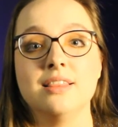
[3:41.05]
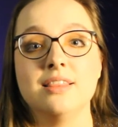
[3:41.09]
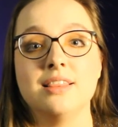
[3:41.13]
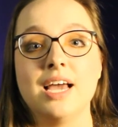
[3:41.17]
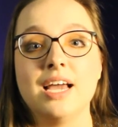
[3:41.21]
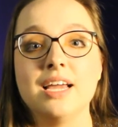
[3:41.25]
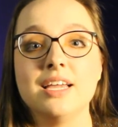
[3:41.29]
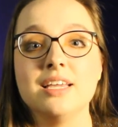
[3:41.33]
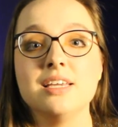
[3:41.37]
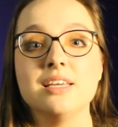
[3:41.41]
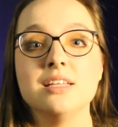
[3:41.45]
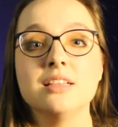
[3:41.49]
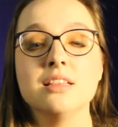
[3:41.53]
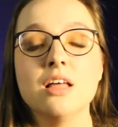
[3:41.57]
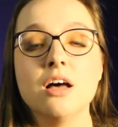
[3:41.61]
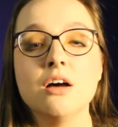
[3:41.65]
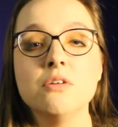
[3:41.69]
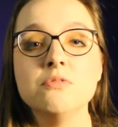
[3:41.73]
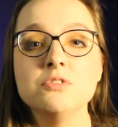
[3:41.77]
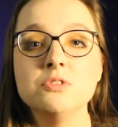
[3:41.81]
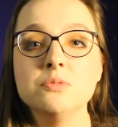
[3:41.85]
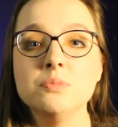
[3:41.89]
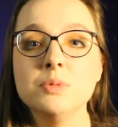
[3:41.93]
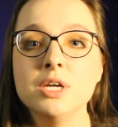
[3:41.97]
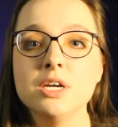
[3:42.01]
that He
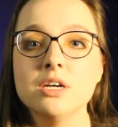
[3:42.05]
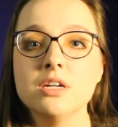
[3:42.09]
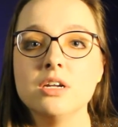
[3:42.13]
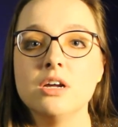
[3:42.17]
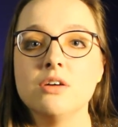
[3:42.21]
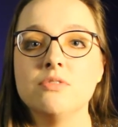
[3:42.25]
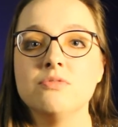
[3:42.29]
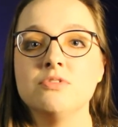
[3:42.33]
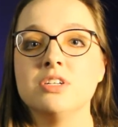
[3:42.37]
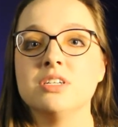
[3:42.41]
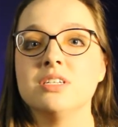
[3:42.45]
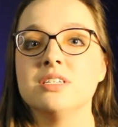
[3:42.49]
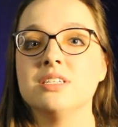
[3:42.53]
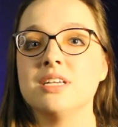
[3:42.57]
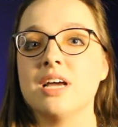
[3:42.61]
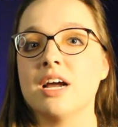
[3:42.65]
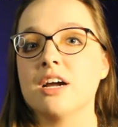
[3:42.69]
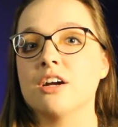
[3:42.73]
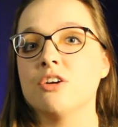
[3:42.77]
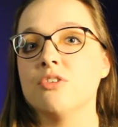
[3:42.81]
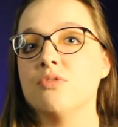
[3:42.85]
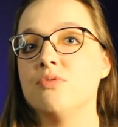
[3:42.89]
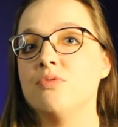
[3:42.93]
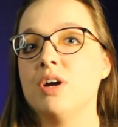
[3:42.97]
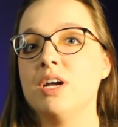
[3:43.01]
loved me enough to
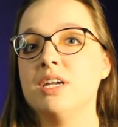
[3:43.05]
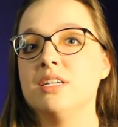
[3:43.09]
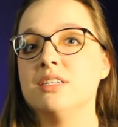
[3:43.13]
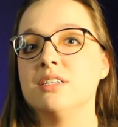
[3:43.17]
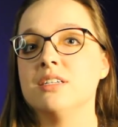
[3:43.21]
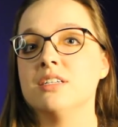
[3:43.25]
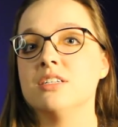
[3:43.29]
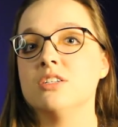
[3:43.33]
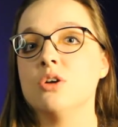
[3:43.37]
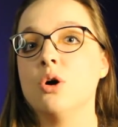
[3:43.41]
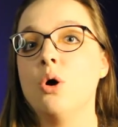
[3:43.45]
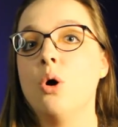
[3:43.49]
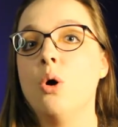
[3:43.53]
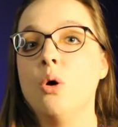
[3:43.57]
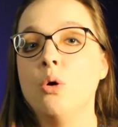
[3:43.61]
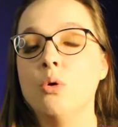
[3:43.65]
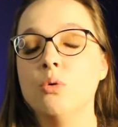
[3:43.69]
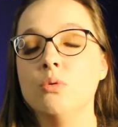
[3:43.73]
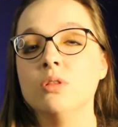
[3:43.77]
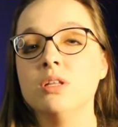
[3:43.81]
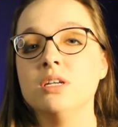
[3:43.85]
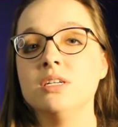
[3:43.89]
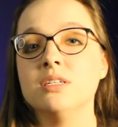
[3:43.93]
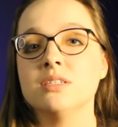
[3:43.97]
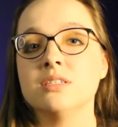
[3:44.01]
sacrifice His
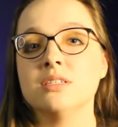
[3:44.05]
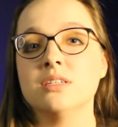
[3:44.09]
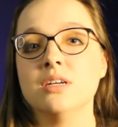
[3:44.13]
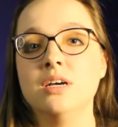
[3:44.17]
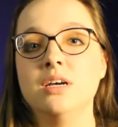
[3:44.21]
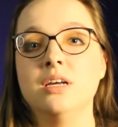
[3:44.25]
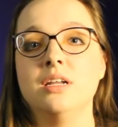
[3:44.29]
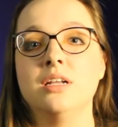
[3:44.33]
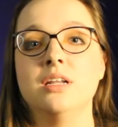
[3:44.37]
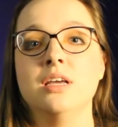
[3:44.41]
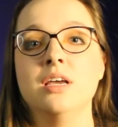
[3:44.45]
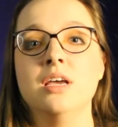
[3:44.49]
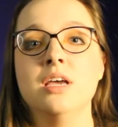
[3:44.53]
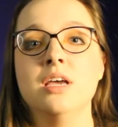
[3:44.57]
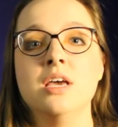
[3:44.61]
holy Son